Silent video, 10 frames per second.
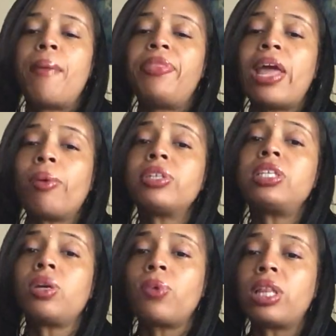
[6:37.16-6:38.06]
they were
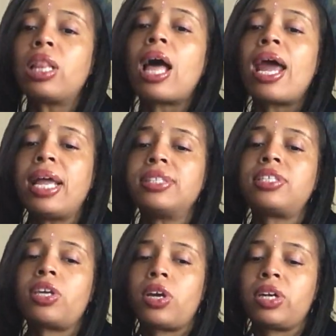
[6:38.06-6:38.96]
dealing with a lot of
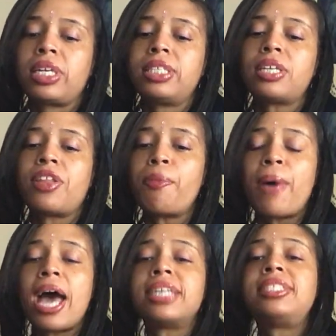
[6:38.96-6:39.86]
insecurities of the
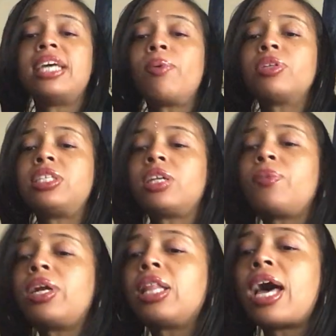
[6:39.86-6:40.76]
past. They were dealing
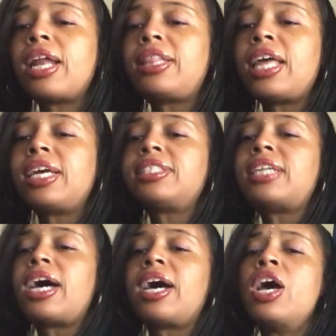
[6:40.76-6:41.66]
with a lot of things
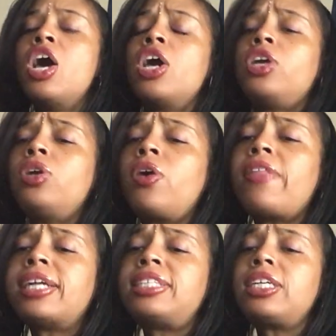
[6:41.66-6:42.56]
that, you know,
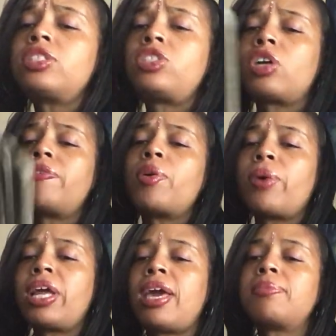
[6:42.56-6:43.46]
that didn't serve them
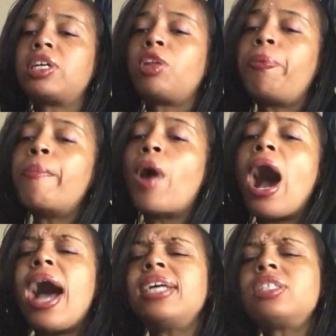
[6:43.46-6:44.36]
when it came to other people.
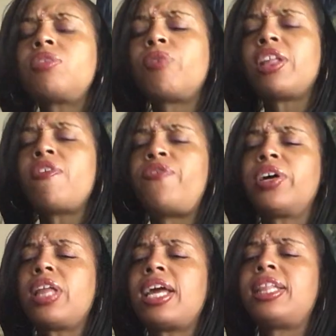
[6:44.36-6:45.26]
I just really
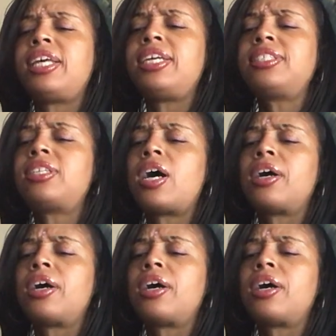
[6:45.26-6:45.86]
feel like these